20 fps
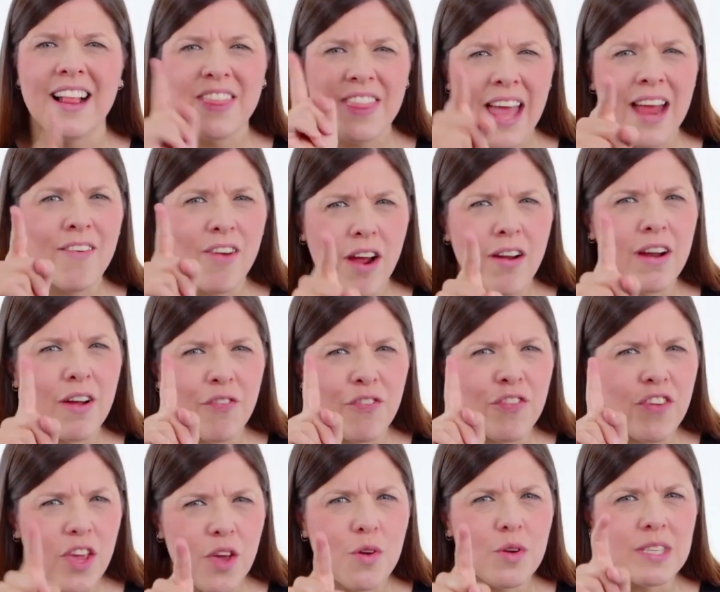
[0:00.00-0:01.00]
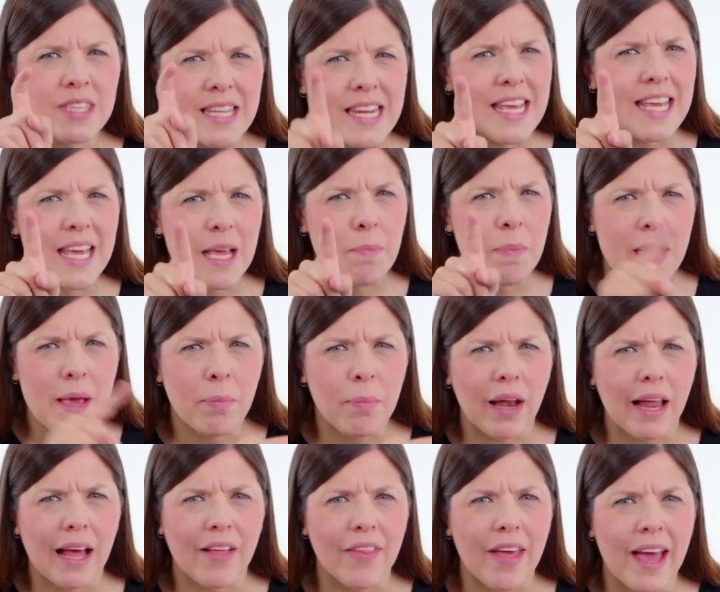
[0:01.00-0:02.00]
There are a few sneaky
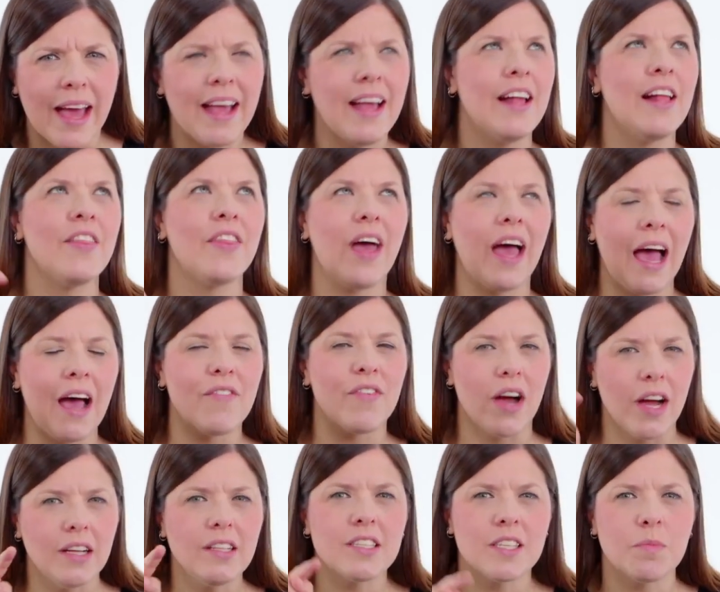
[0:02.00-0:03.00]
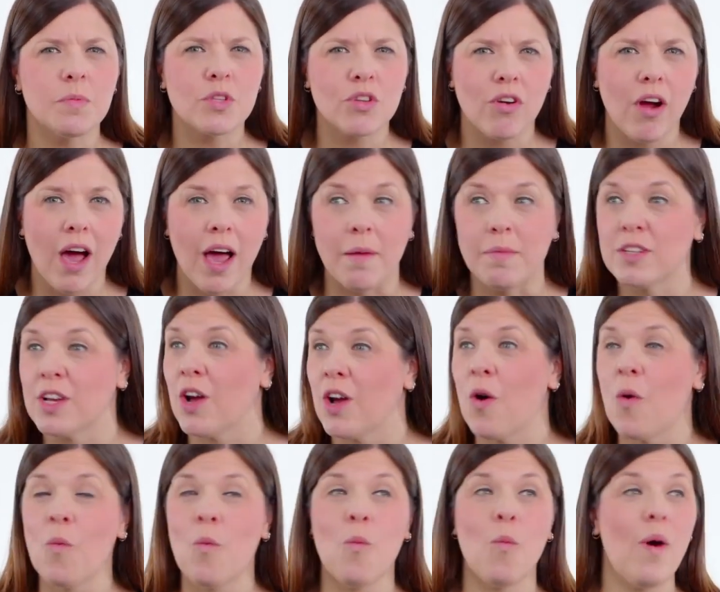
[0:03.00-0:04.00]
people out there that have unsubscribed.
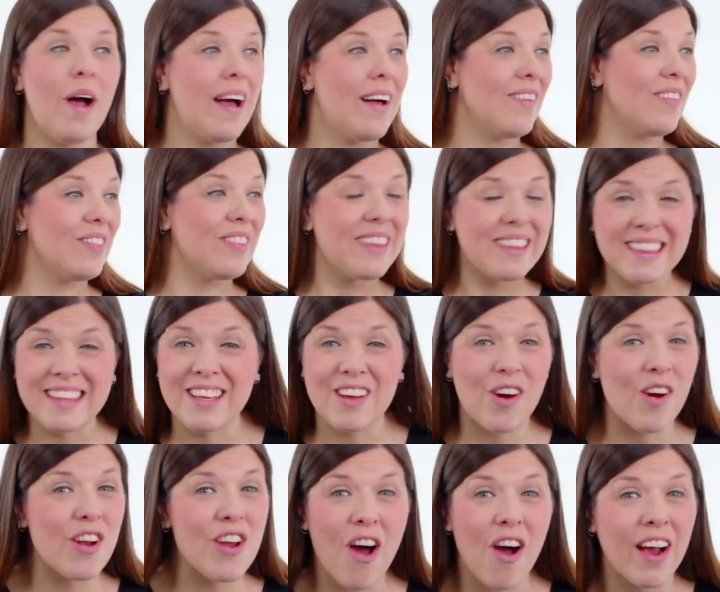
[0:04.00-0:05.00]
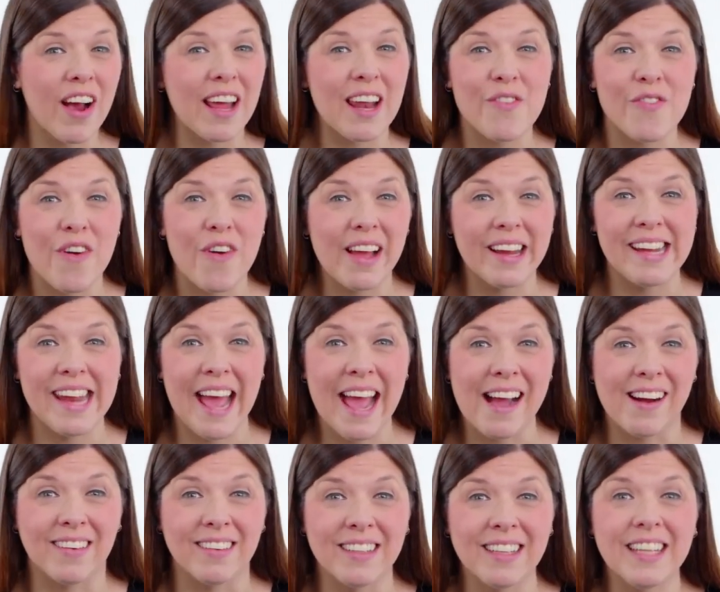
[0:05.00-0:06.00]
Well, you're not going to find
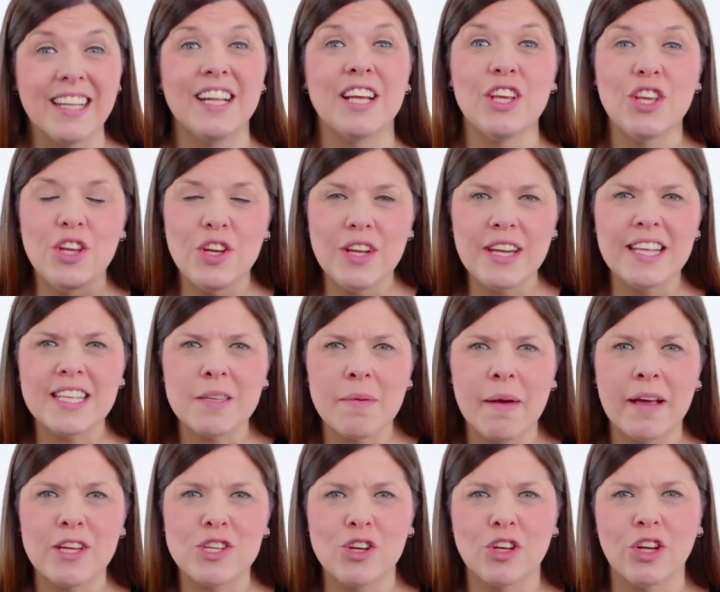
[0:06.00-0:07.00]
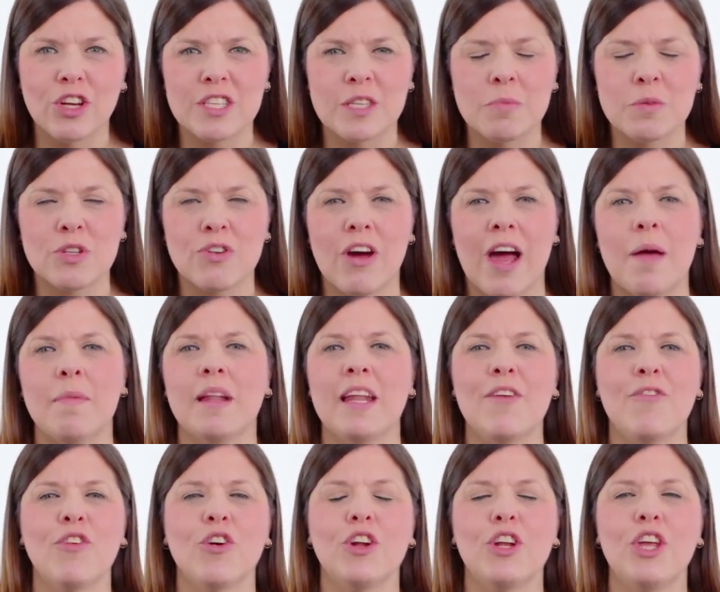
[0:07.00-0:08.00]
out. You need to make sure you're subscribed. And
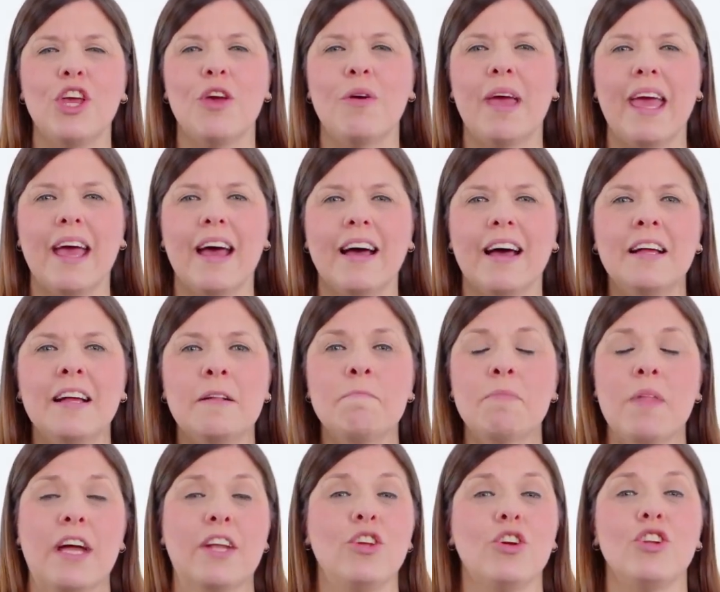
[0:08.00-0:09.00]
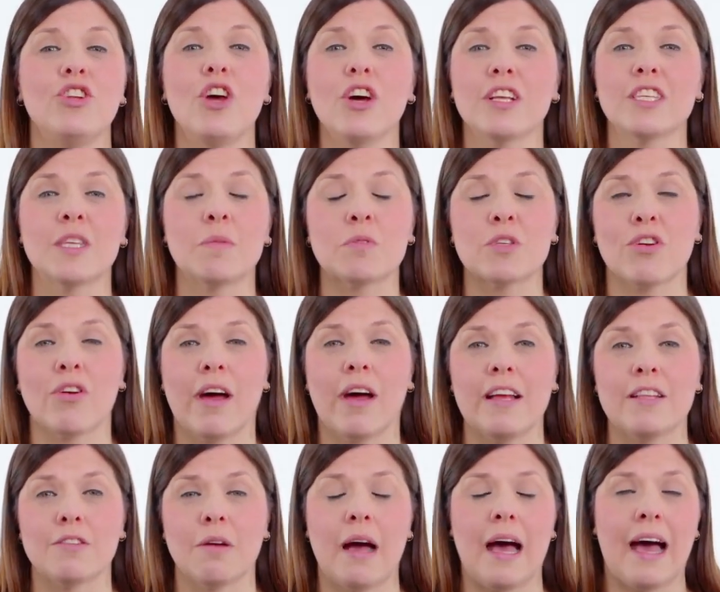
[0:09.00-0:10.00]
if you're new here and you're not
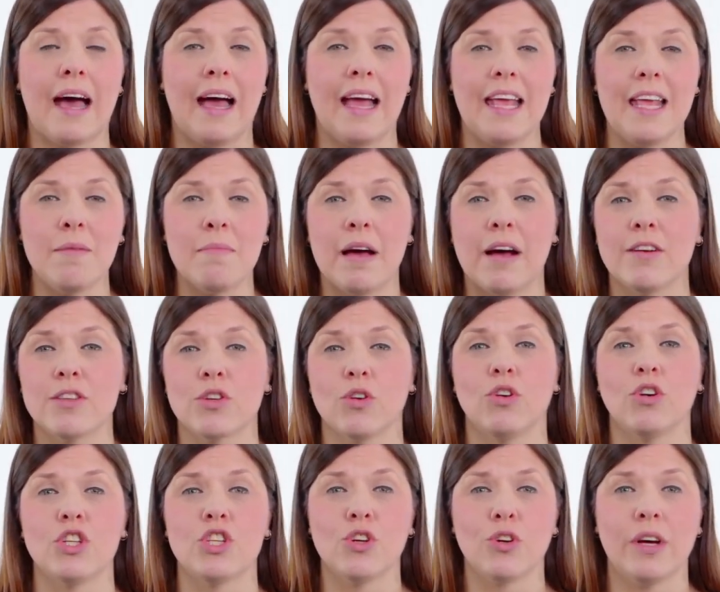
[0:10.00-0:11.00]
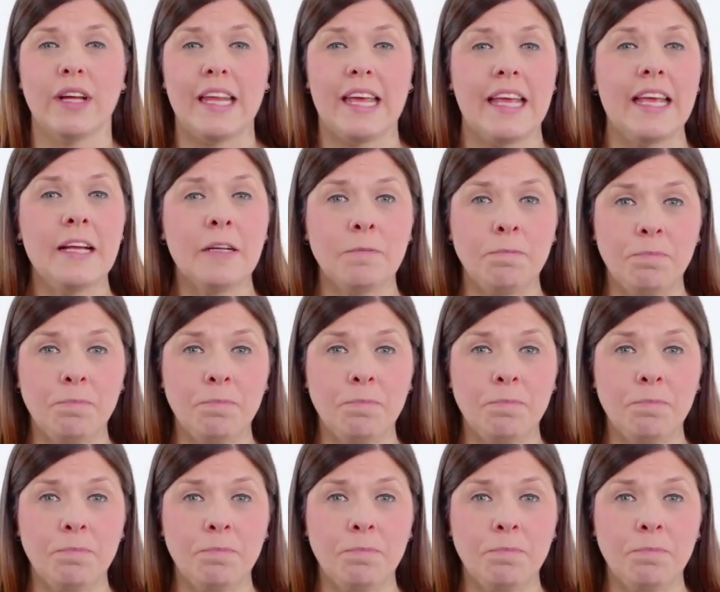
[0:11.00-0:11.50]
subscribed to our emails or joining